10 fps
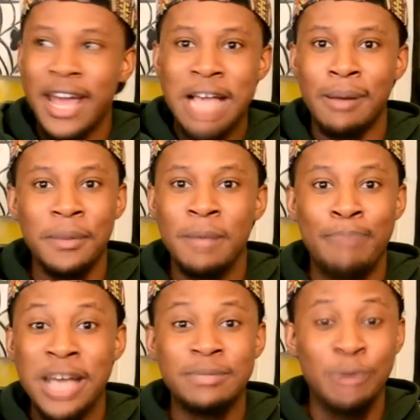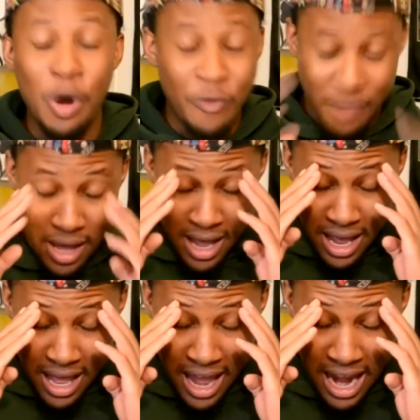is probably the best move
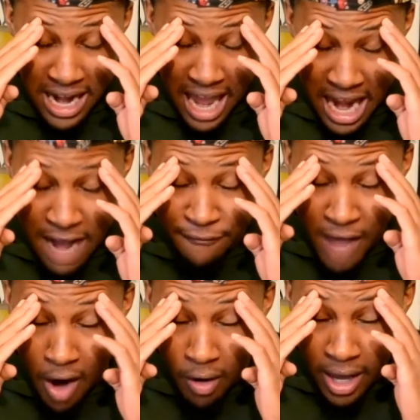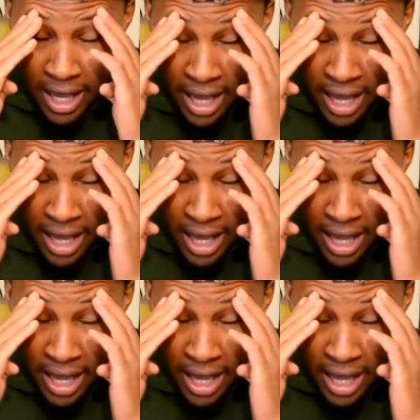in N F L